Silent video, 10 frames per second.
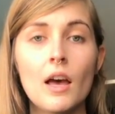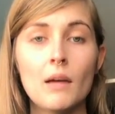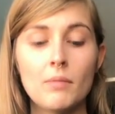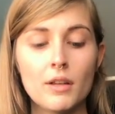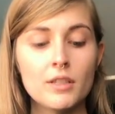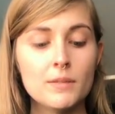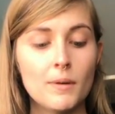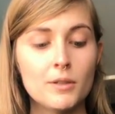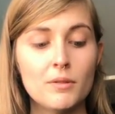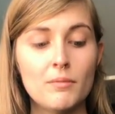I bought this
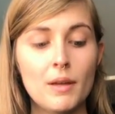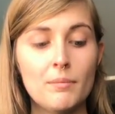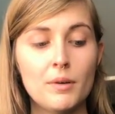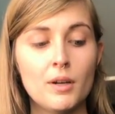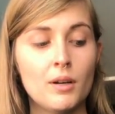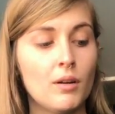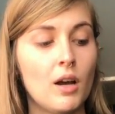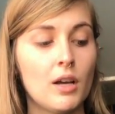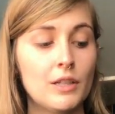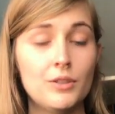parchment paper
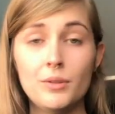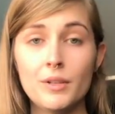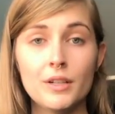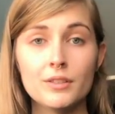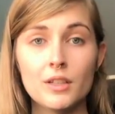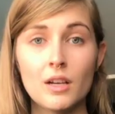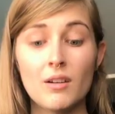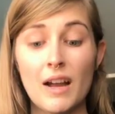2 years ago,